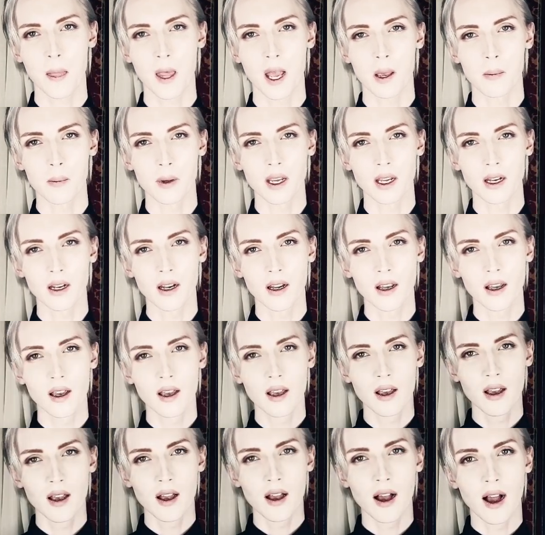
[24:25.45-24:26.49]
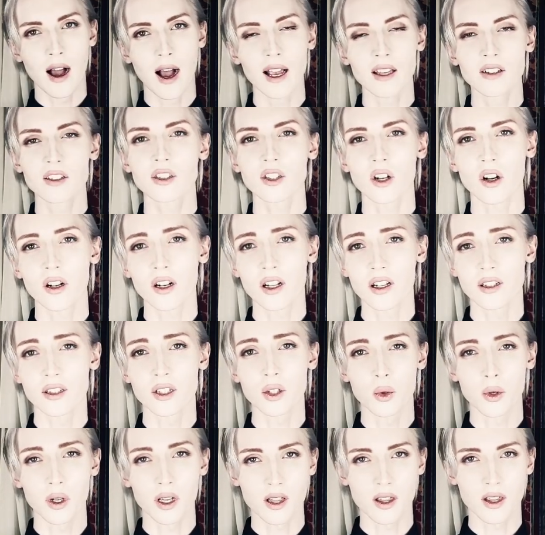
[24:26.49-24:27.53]
I mean, I started
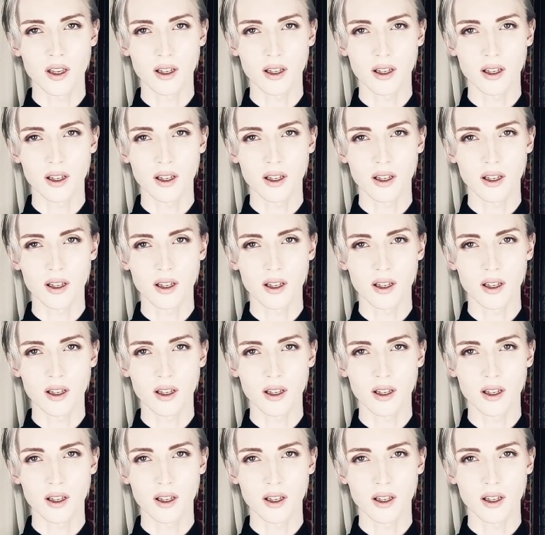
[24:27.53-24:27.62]
doing